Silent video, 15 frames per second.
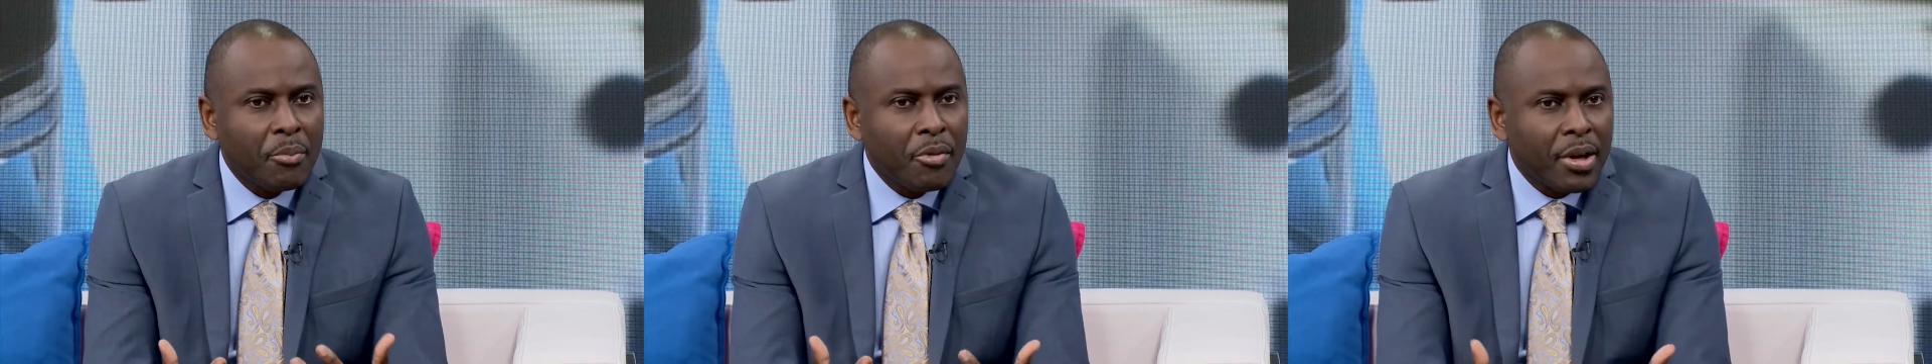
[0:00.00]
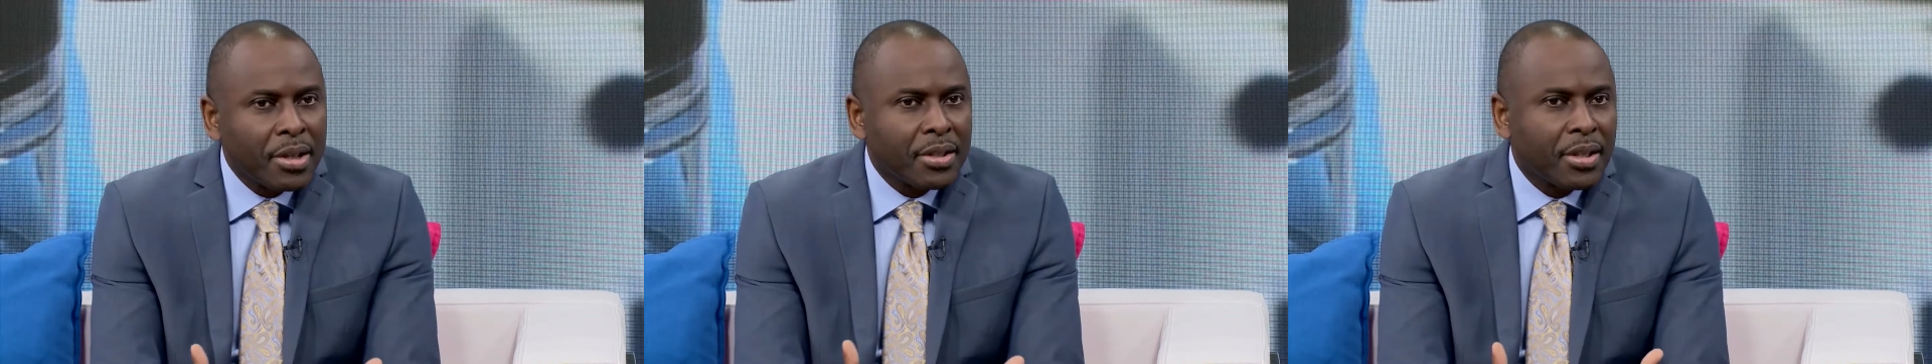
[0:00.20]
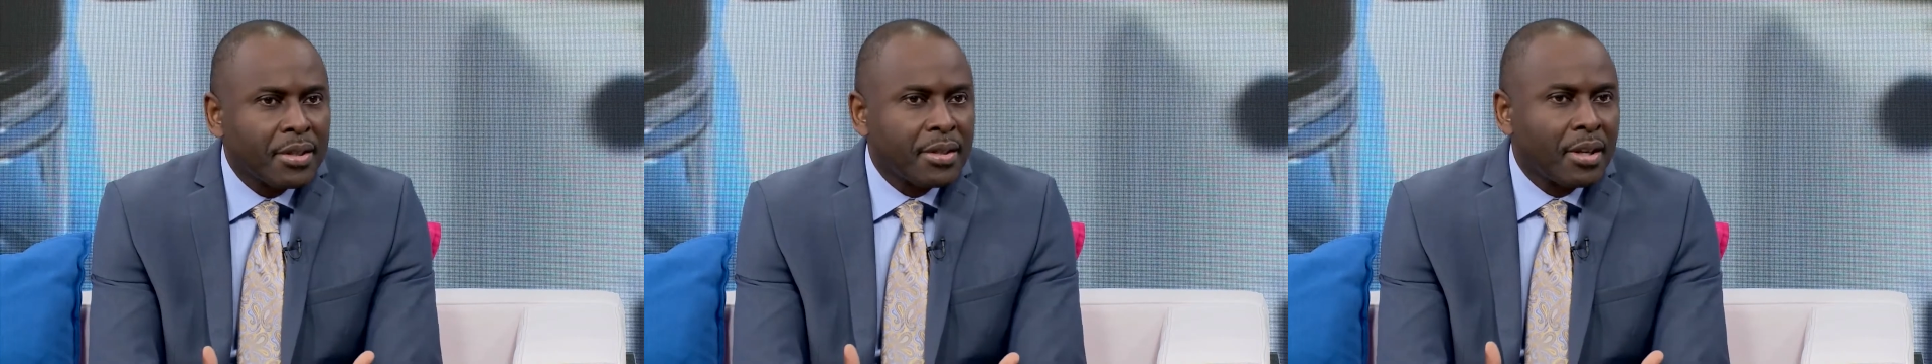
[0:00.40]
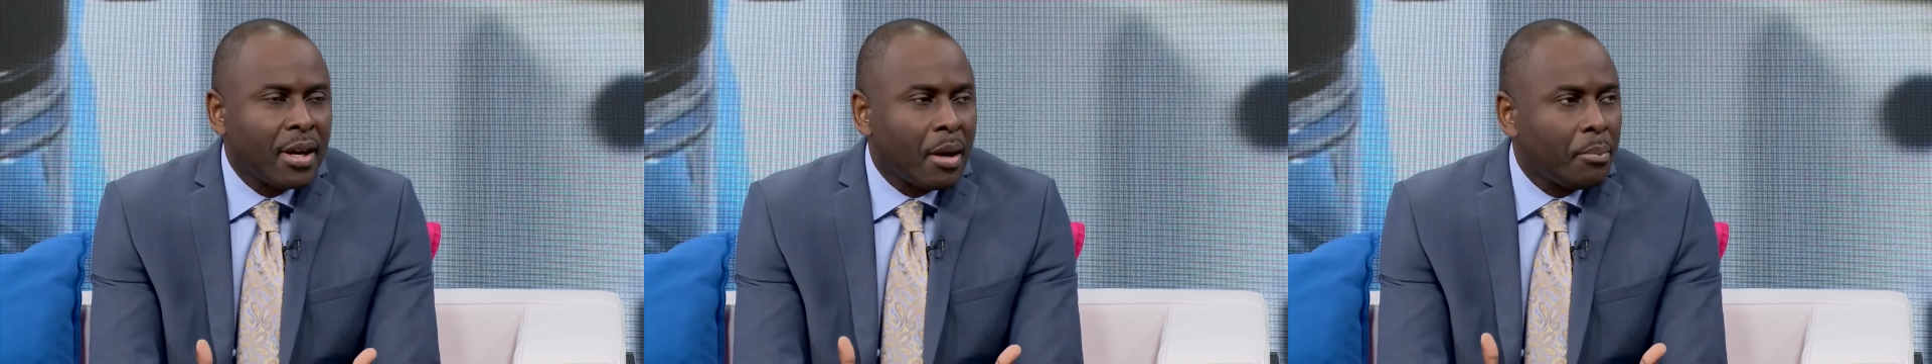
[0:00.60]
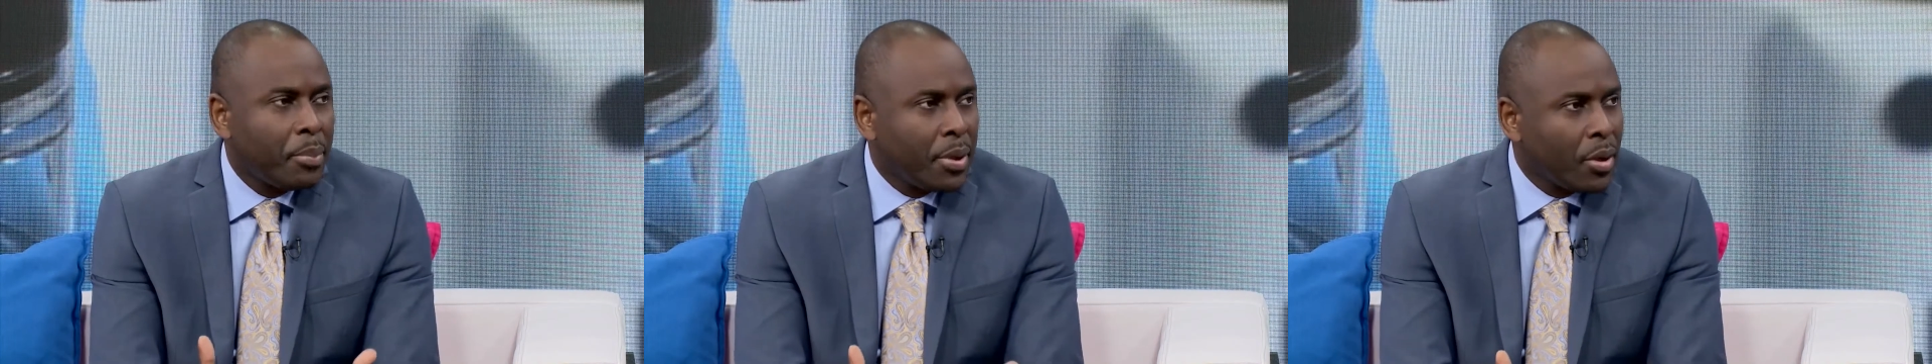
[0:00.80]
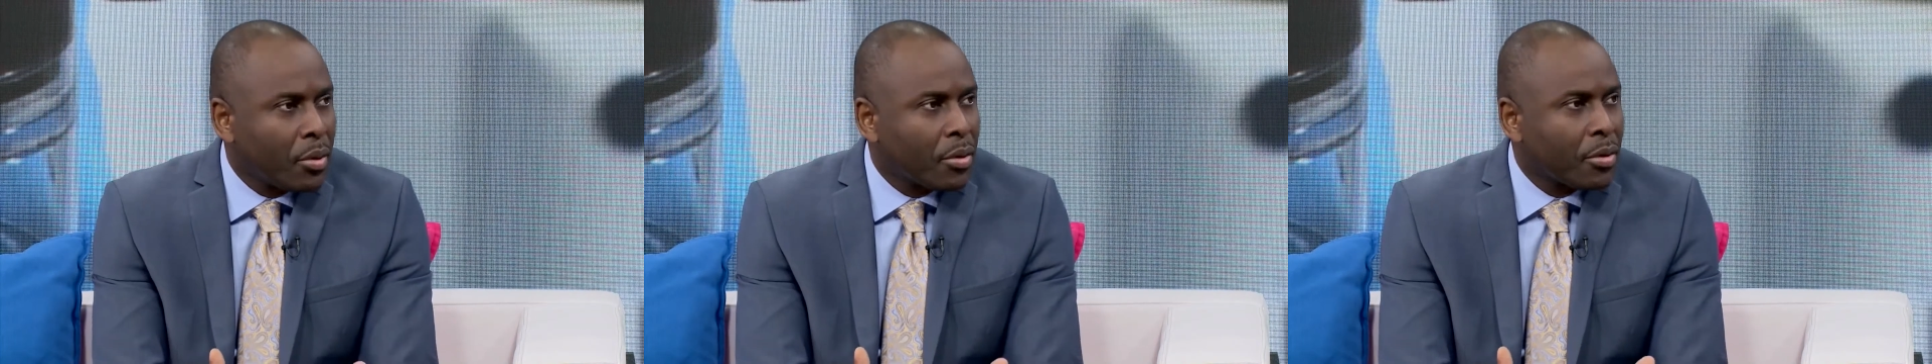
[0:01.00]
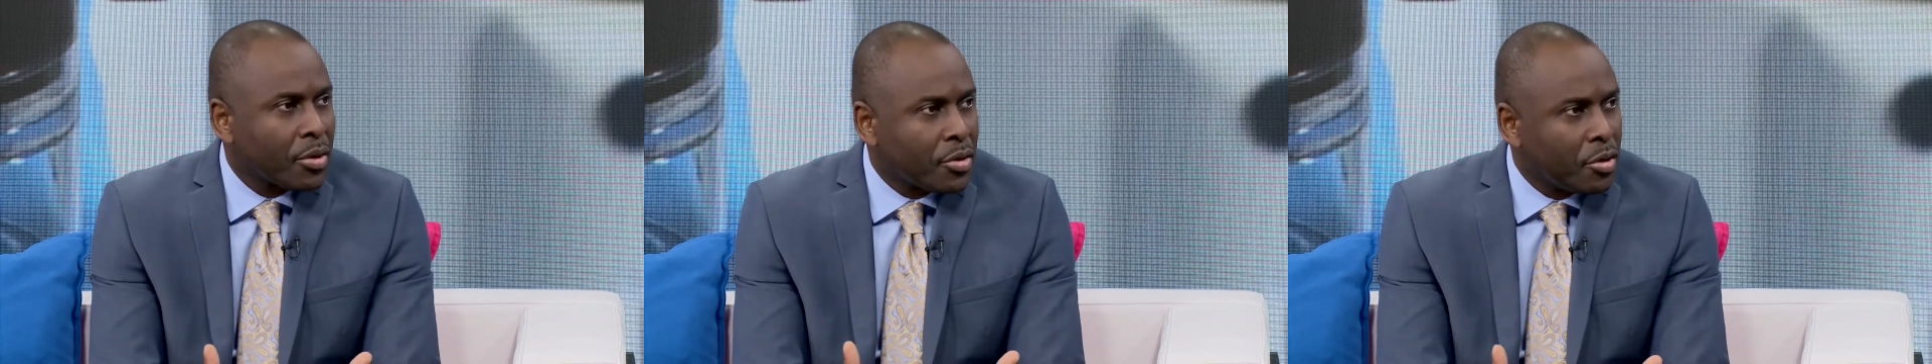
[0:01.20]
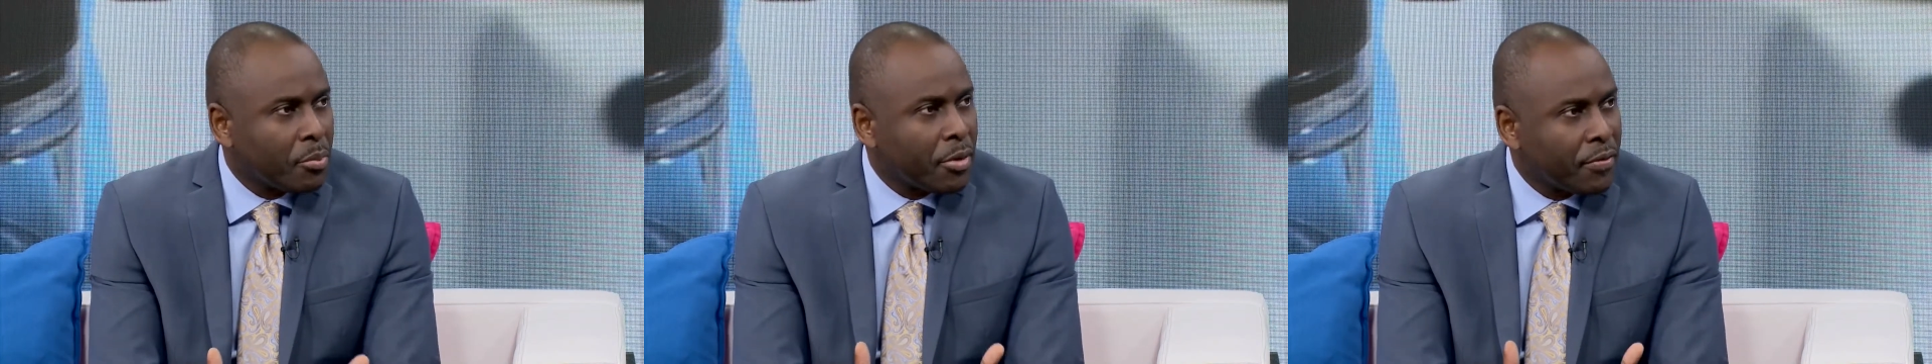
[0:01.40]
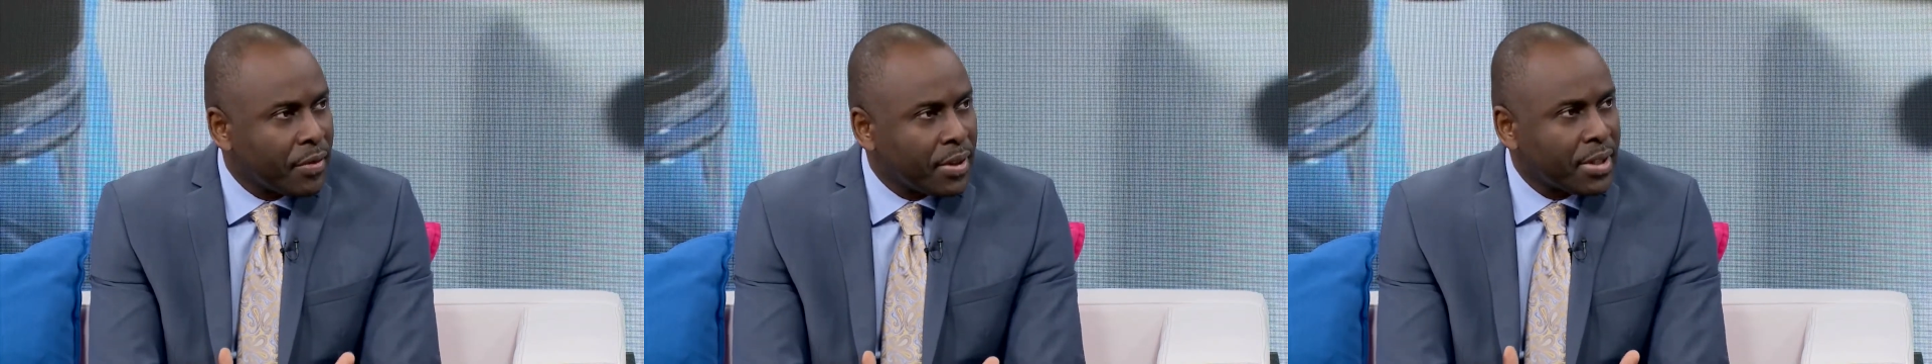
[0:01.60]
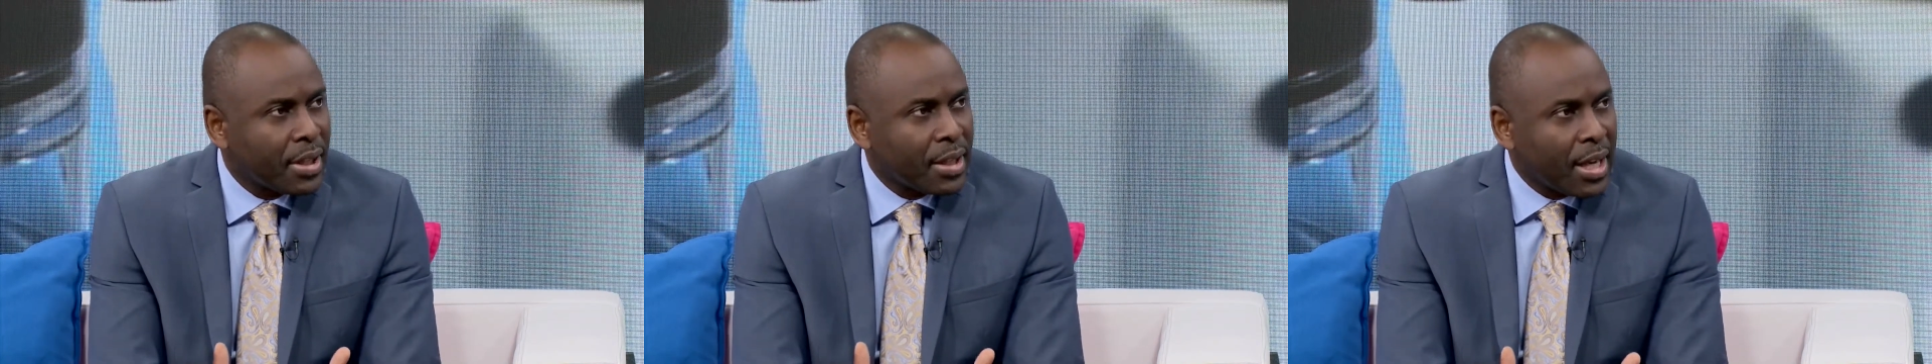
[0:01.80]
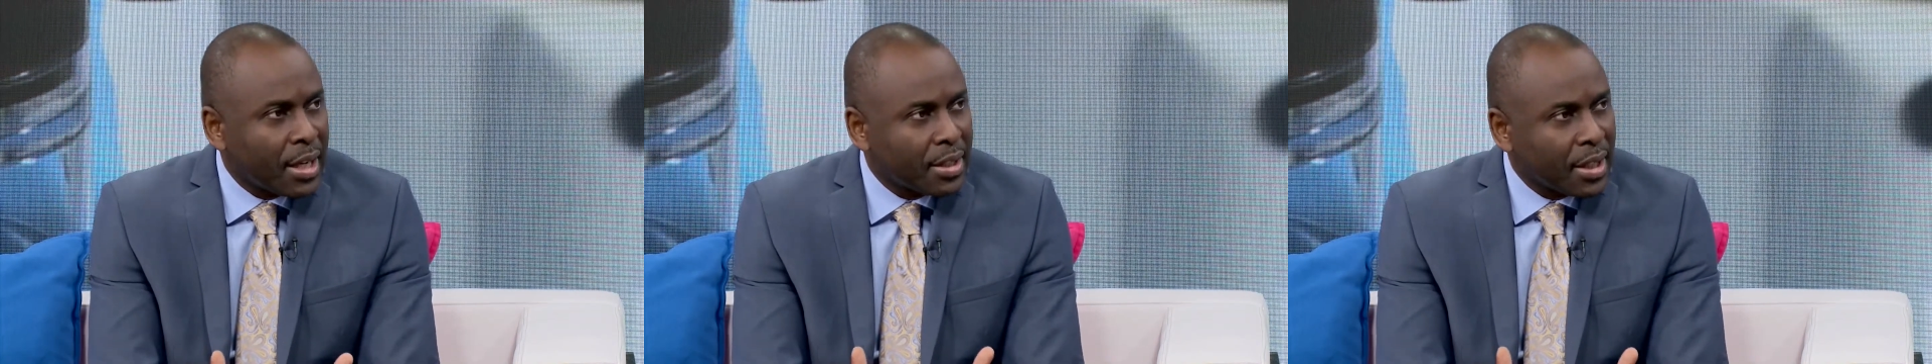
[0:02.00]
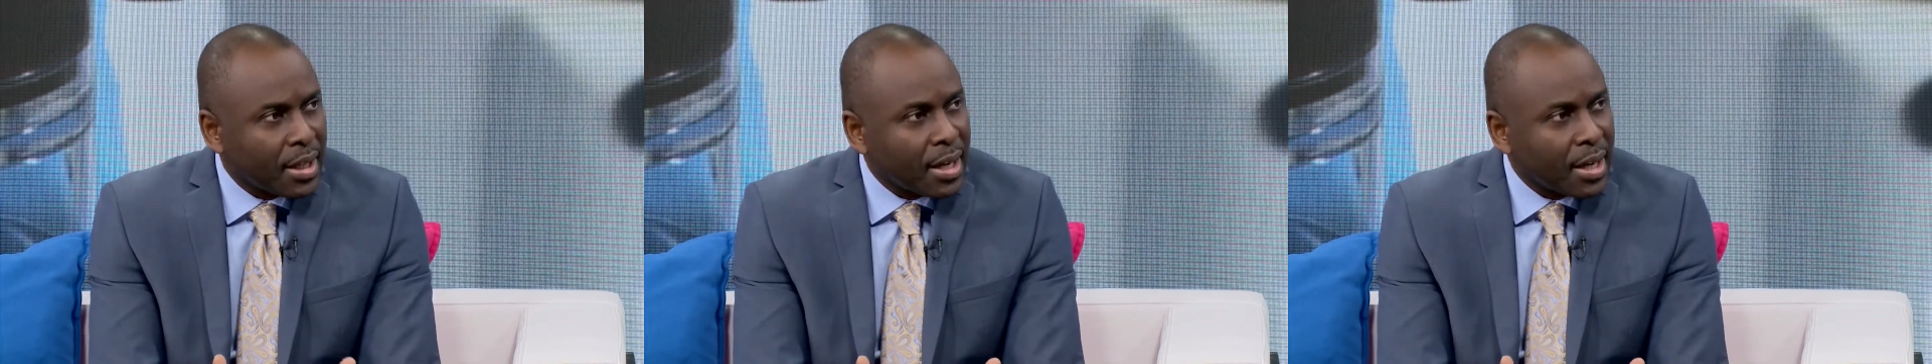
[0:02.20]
brings us to our pure supraphysiologic